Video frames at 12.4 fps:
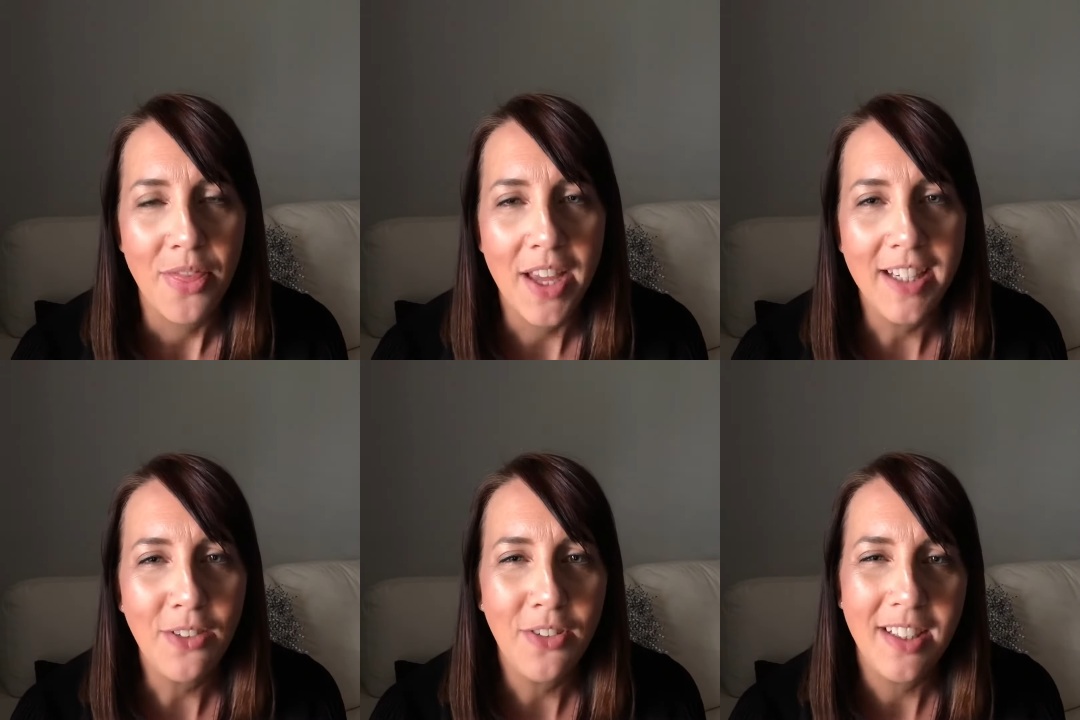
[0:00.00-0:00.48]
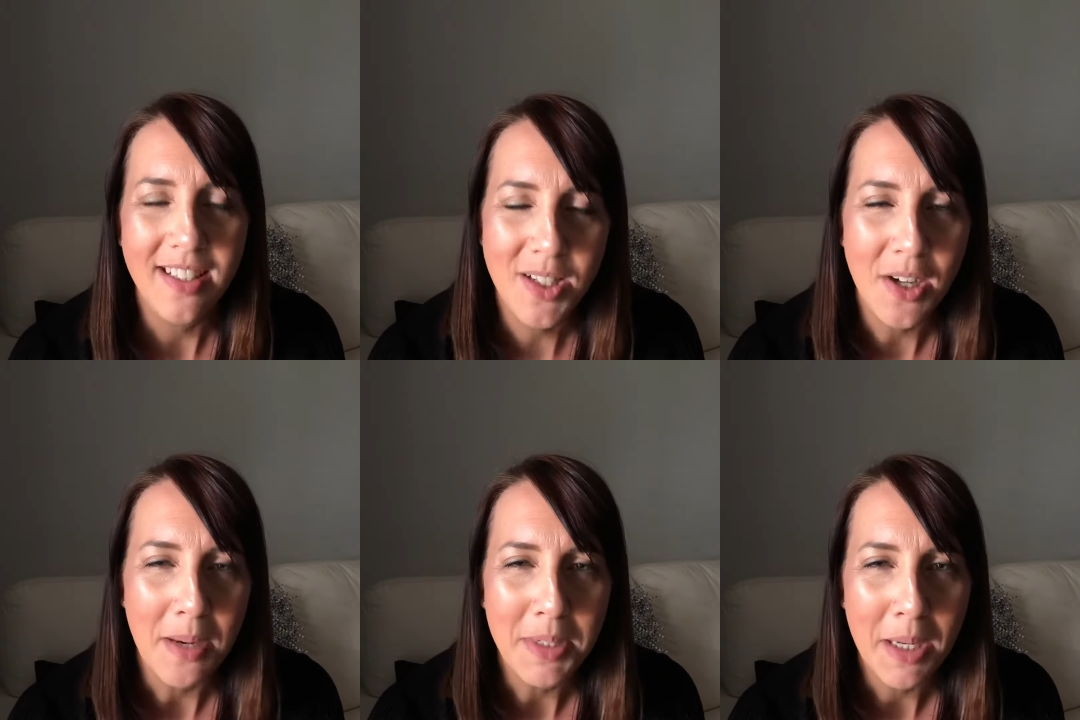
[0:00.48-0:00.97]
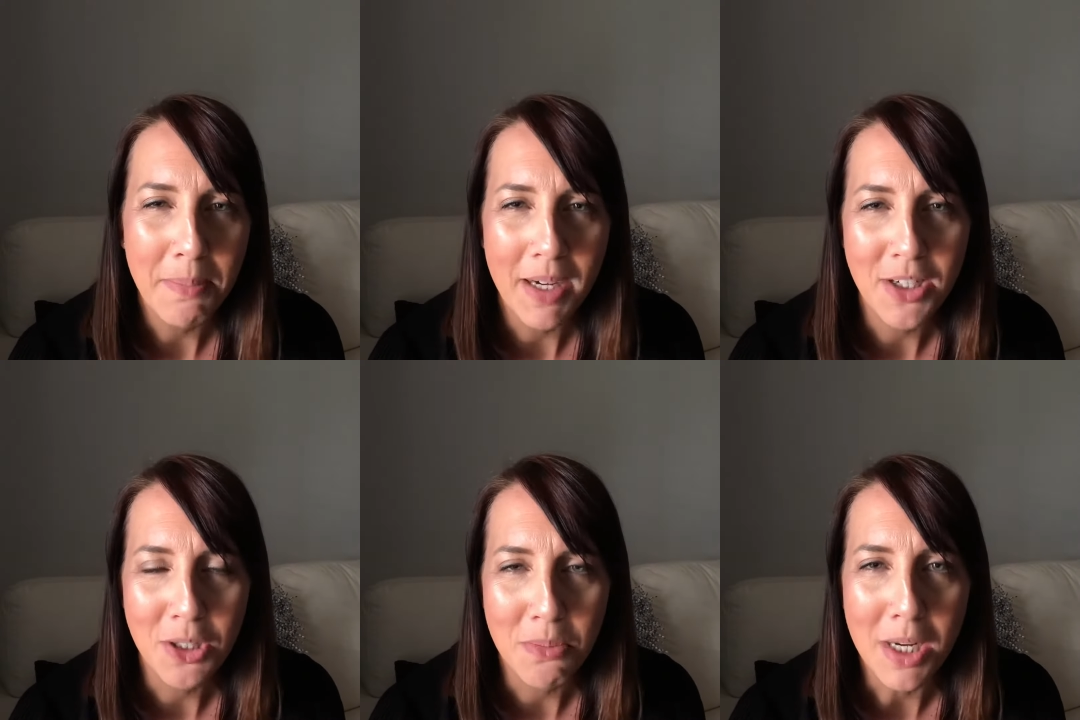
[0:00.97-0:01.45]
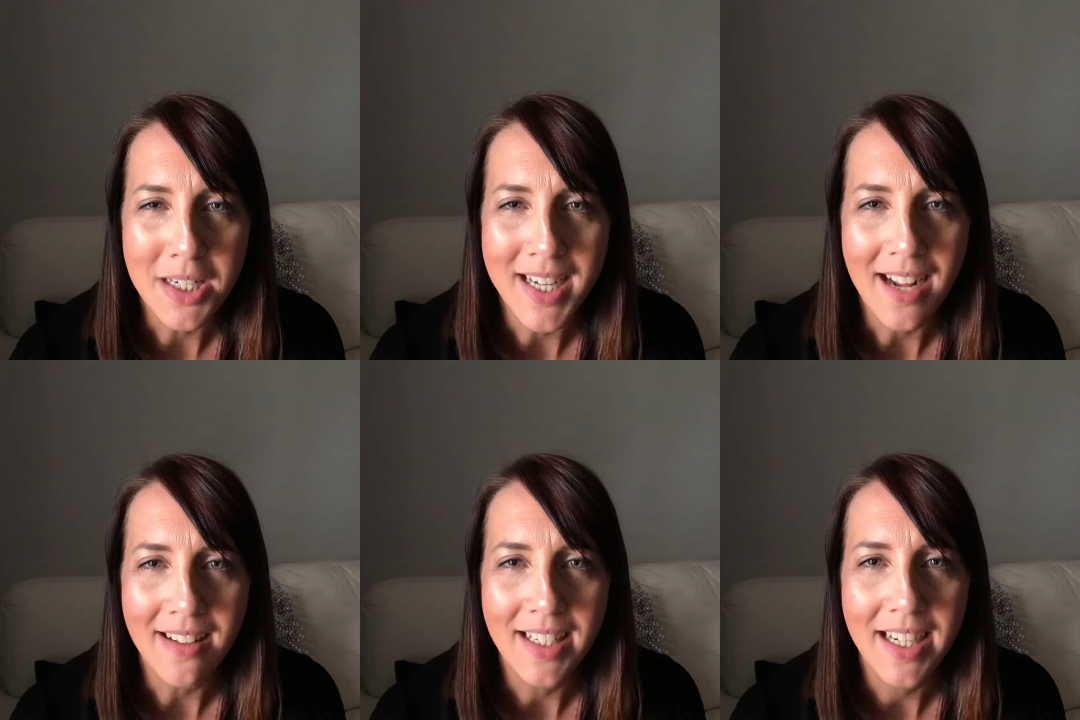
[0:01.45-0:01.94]
then it's time to get back to your
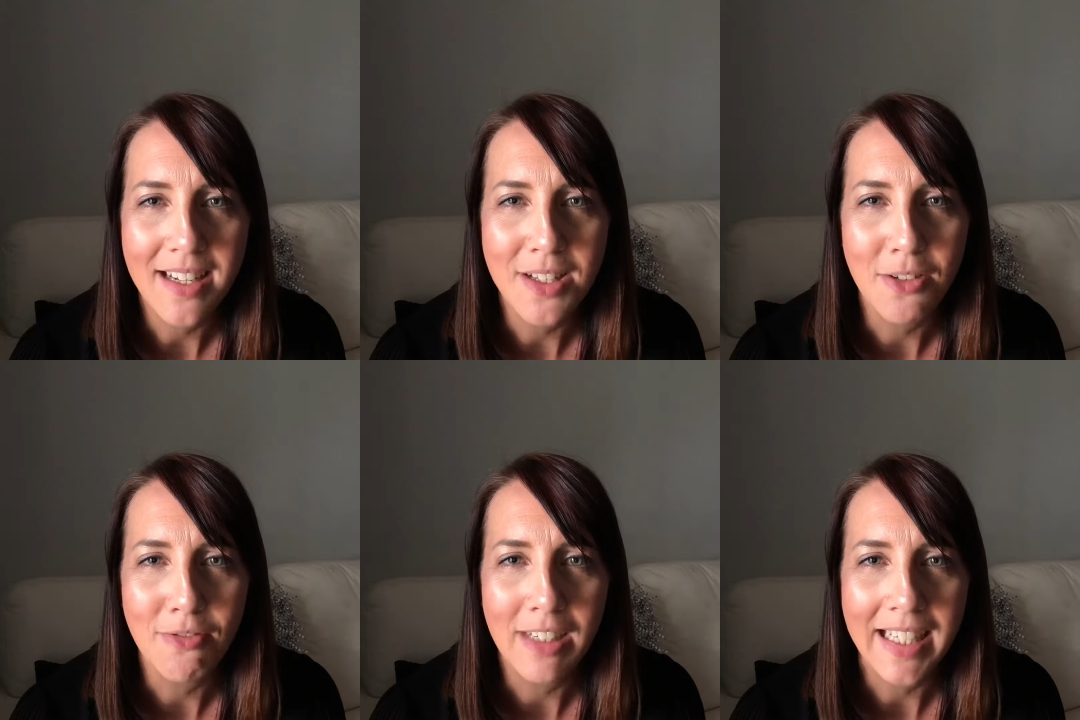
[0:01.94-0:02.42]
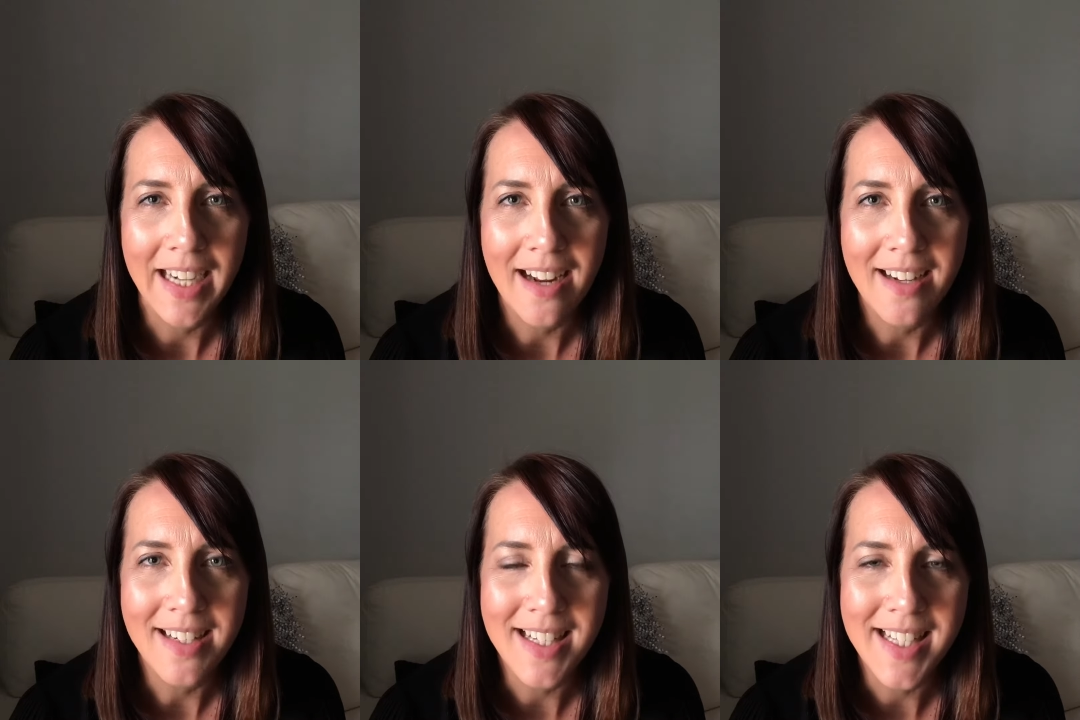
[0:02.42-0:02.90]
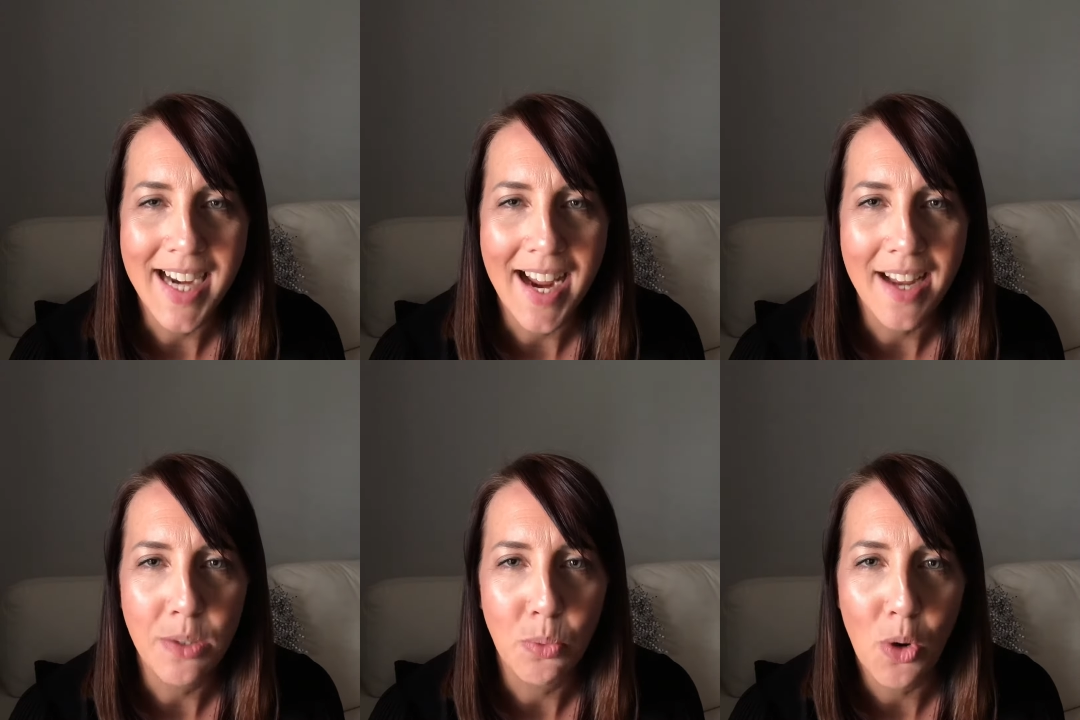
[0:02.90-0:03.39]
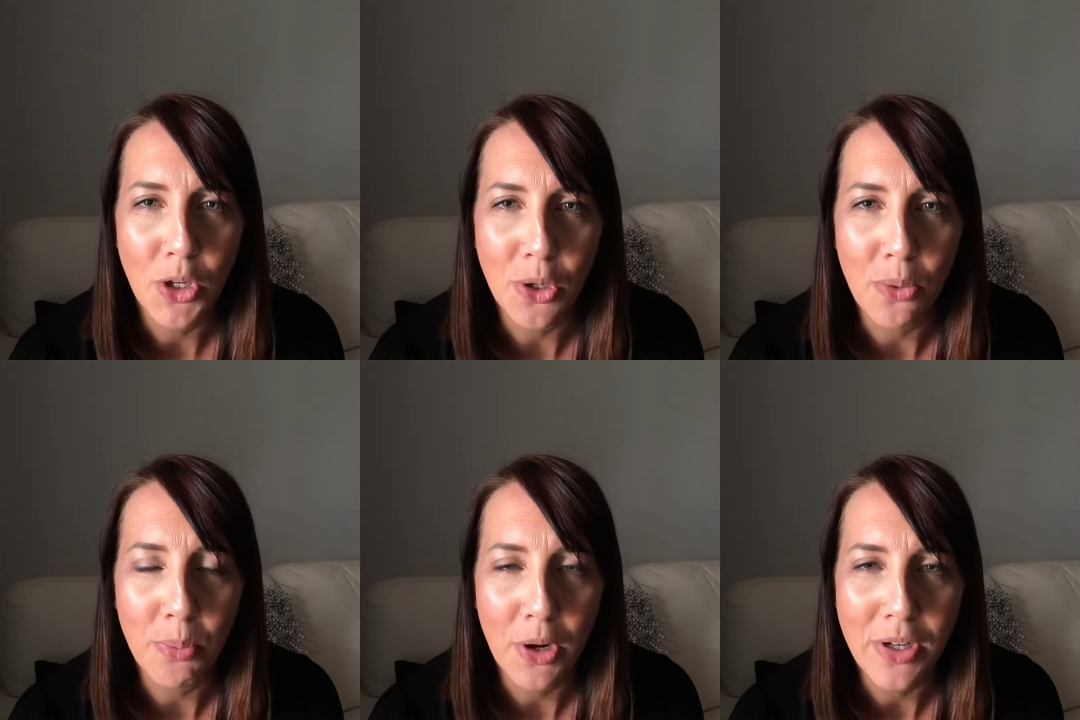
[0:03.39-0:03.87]
modalities and really understand what
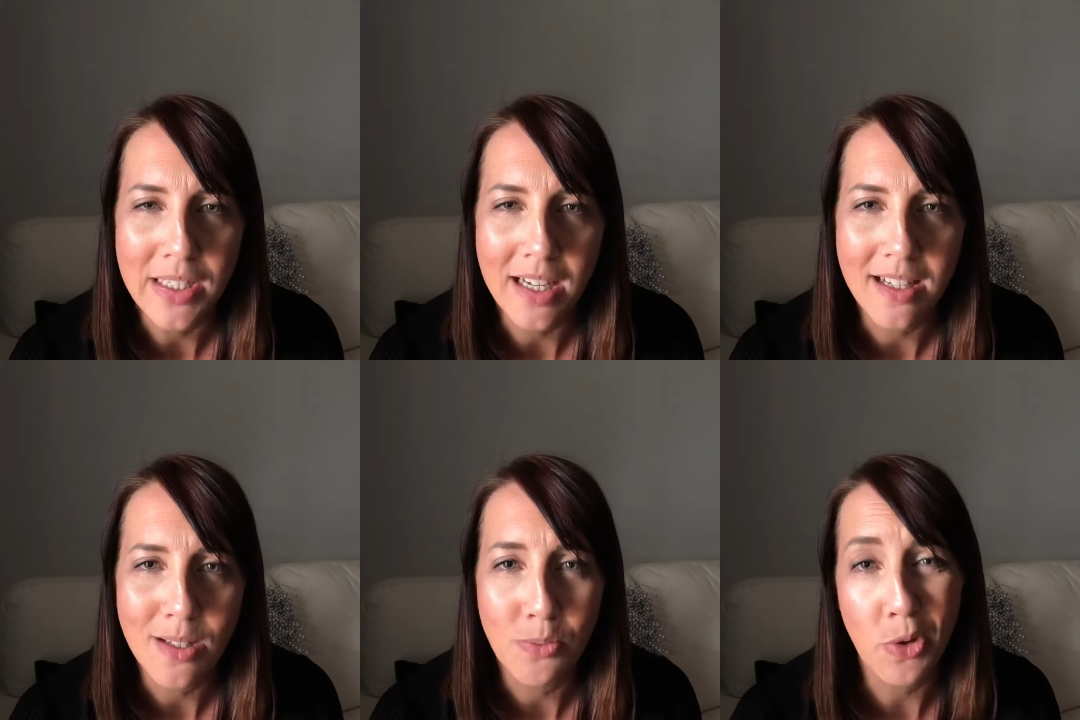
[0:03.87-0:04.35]
your process is,